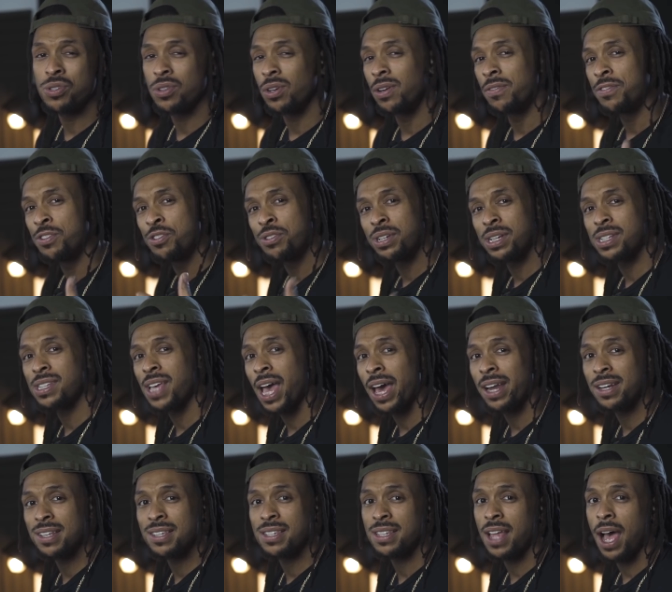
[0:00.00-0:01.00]
So if you just
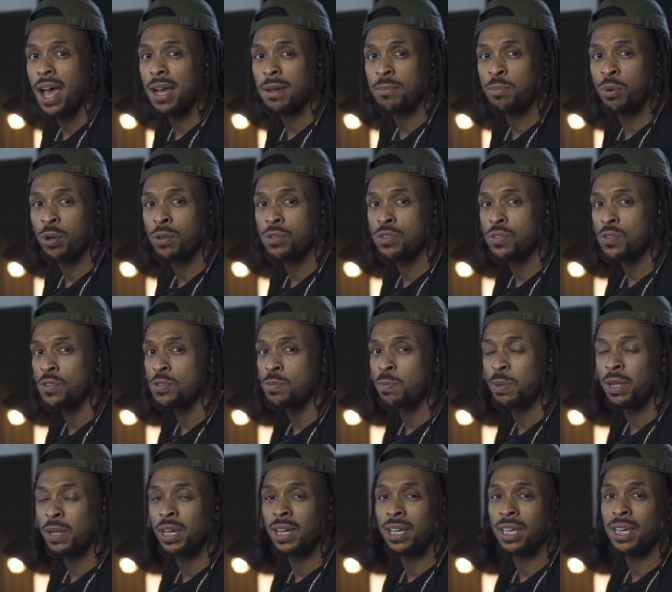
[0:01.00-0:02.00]
had a stock Pro Tools
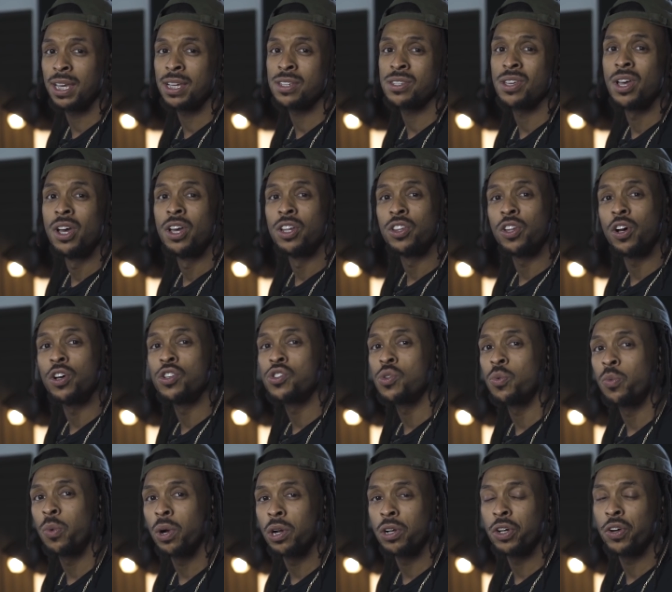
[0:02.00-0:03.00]
plugins, those
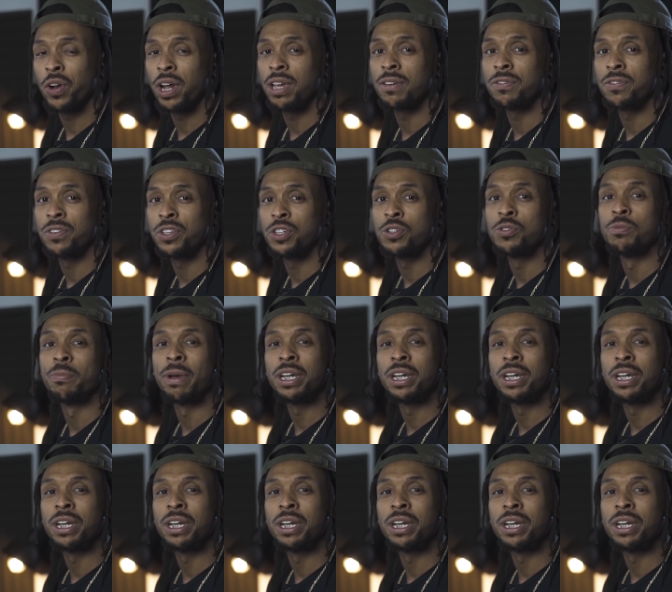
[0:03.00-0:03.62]
will work great for you.